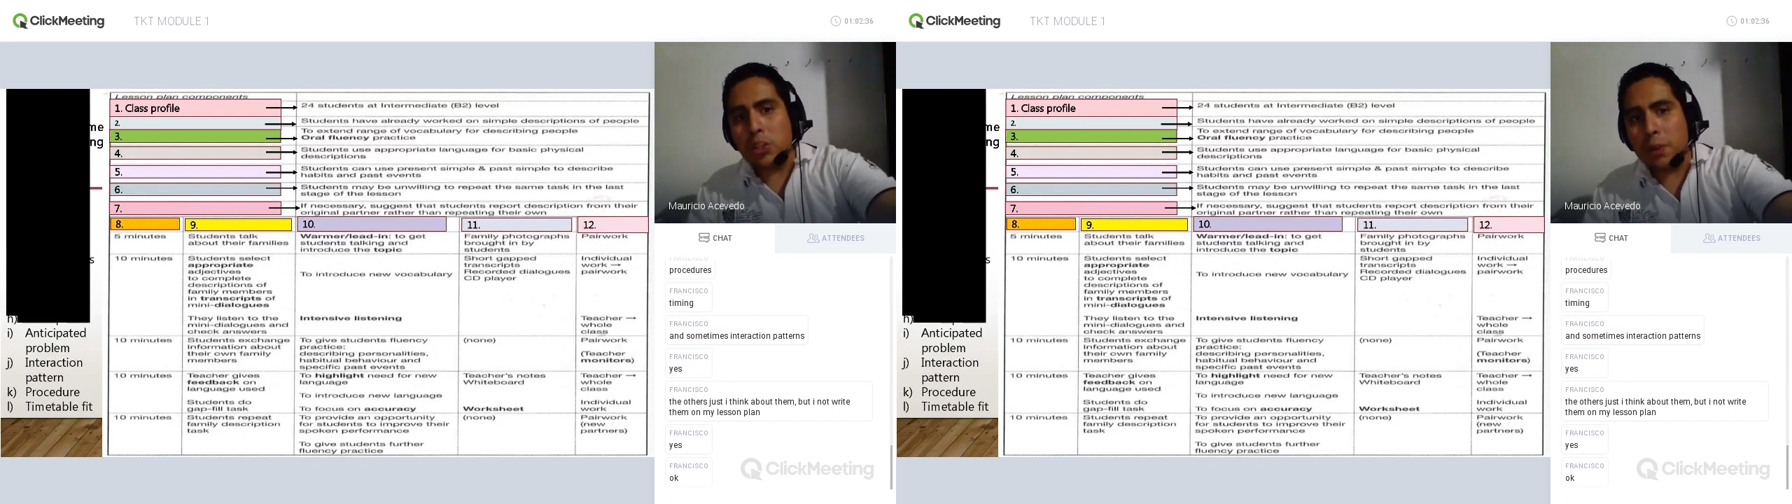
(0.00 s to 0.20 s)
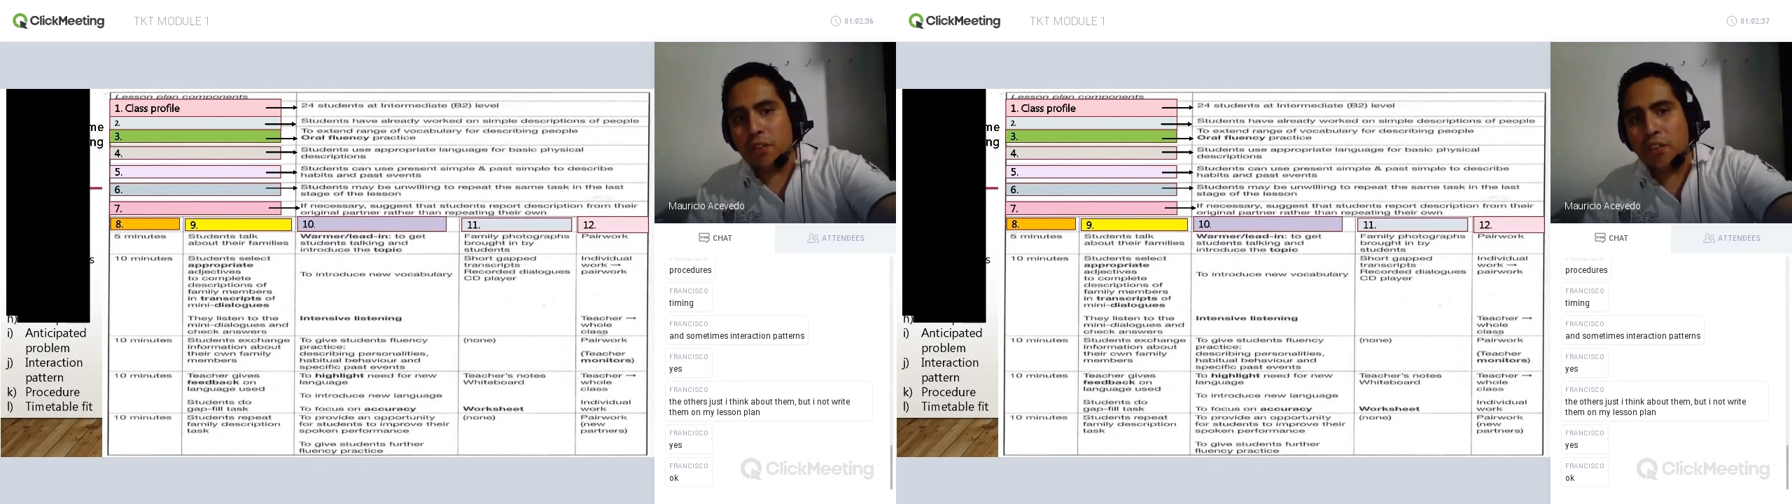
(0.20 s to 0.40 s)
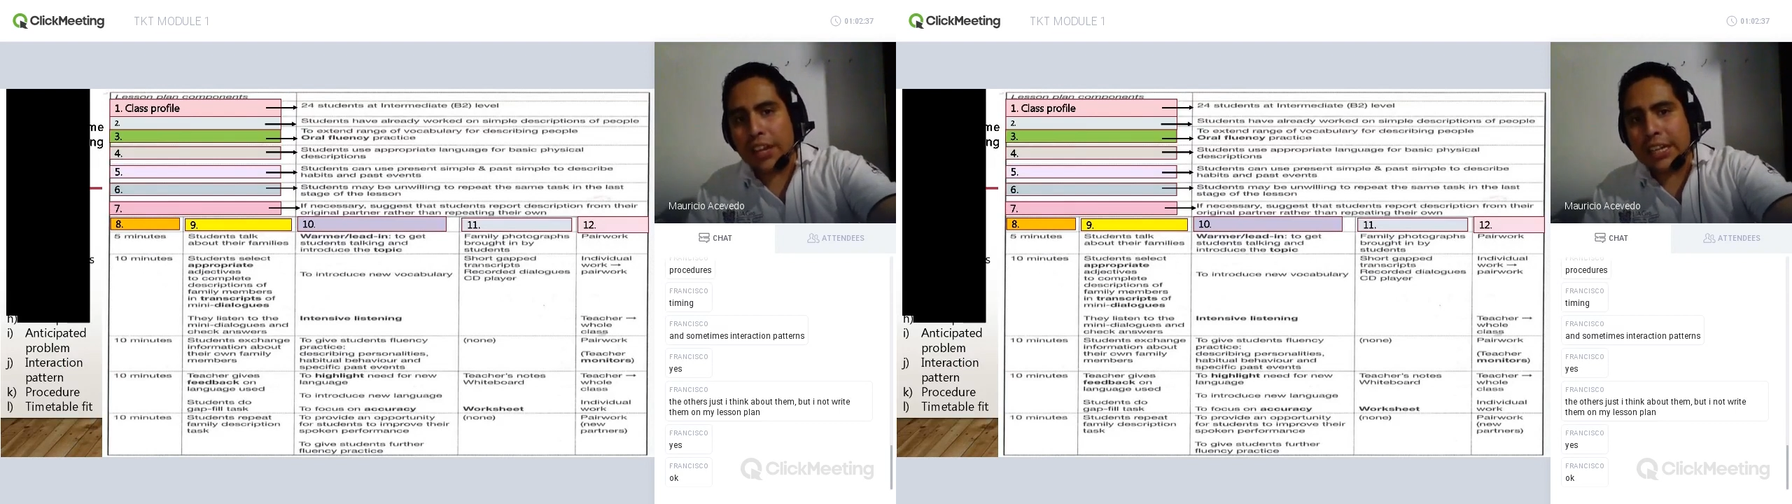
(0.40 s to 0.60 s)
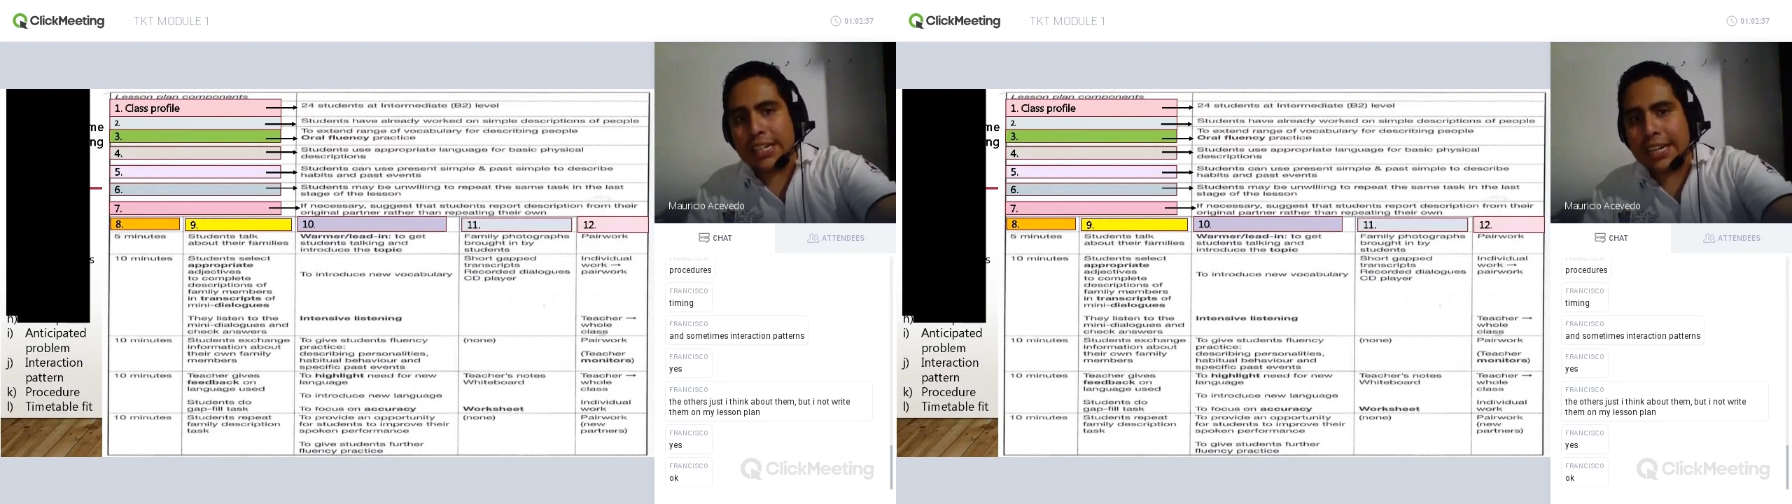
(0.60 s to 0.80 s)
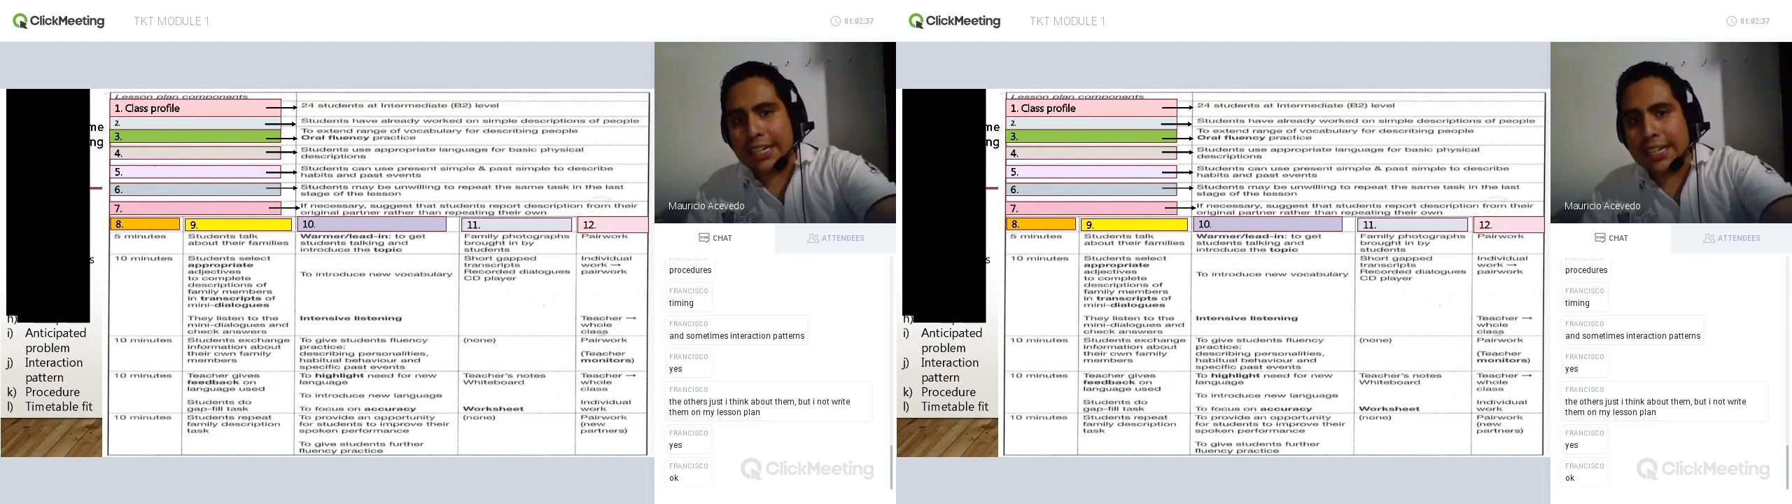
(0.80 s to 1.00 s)
to be
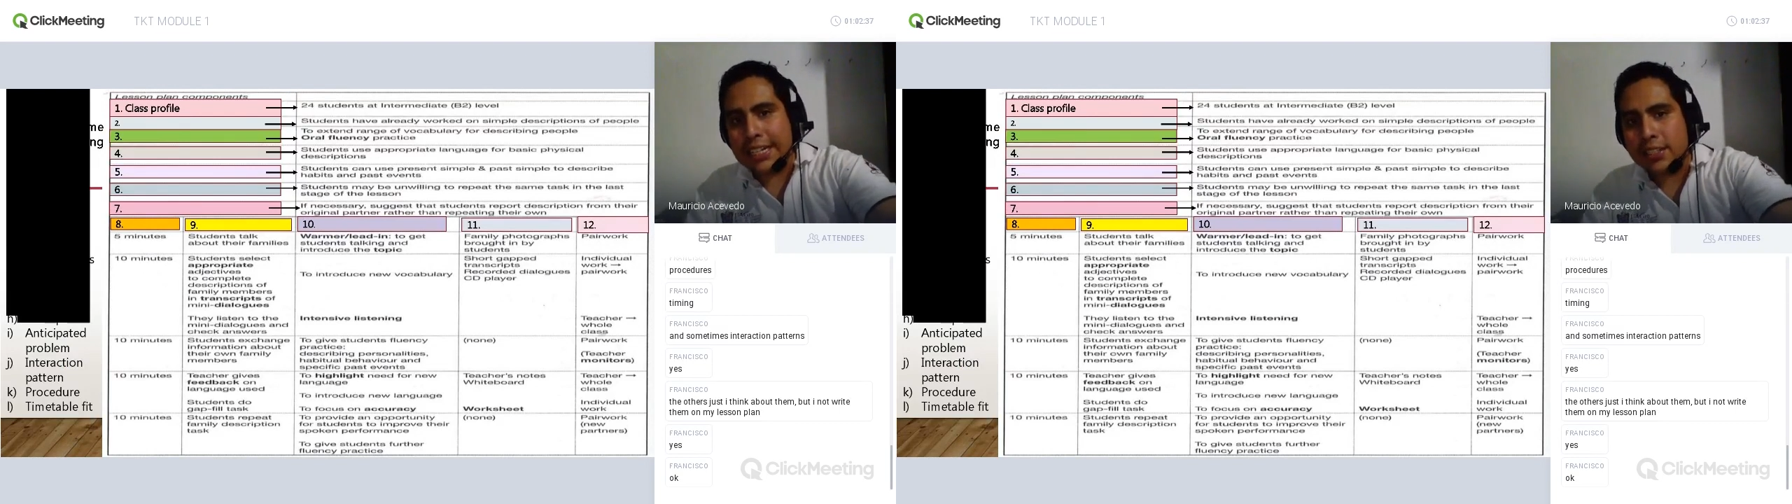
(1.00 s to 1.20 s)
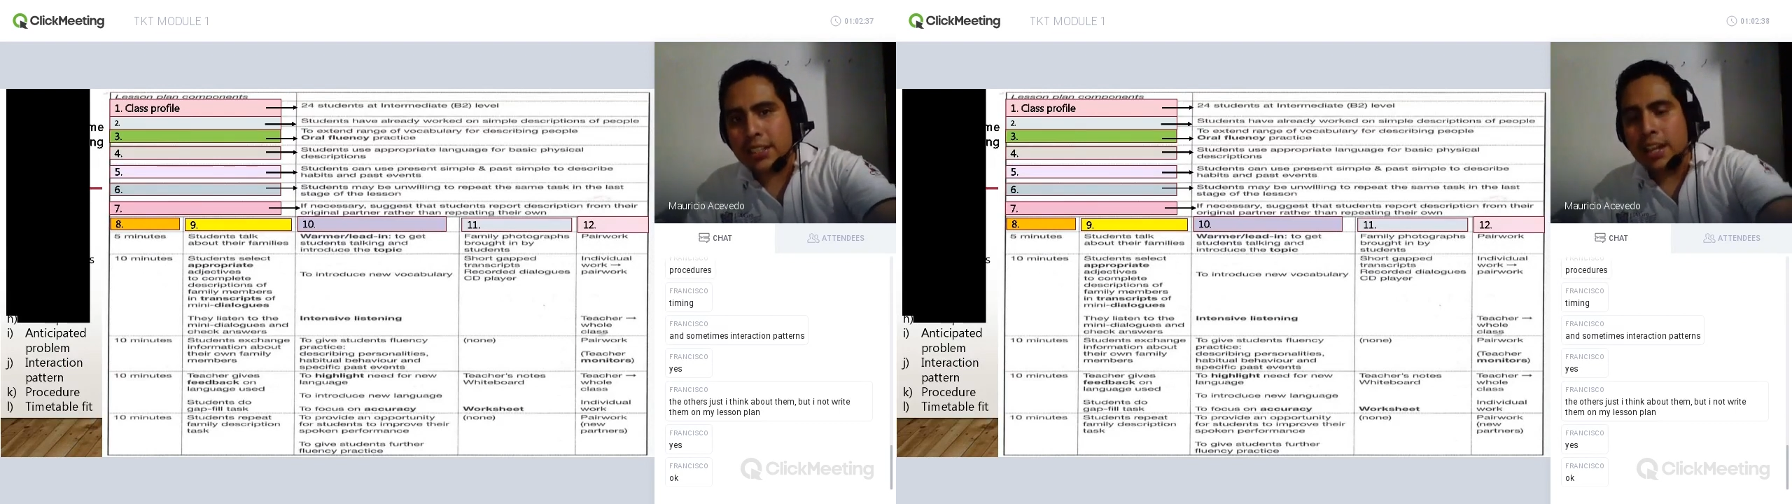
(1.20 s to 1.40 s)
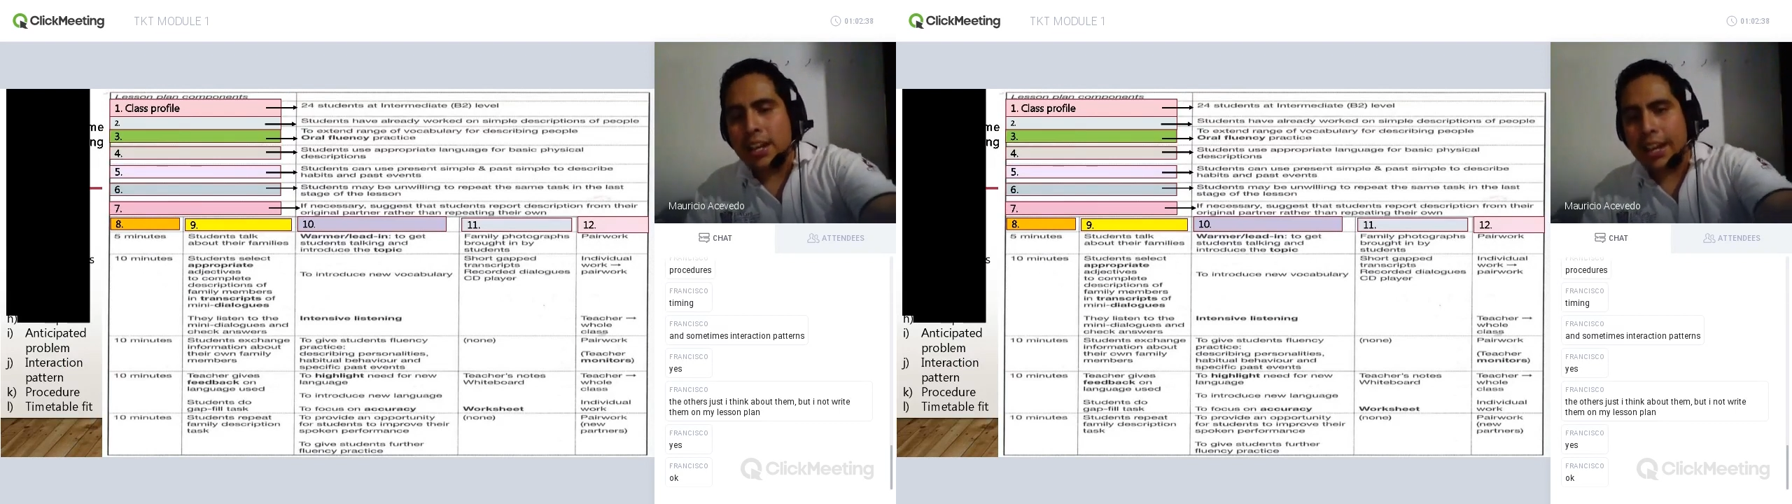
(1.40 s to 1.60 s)
fit in these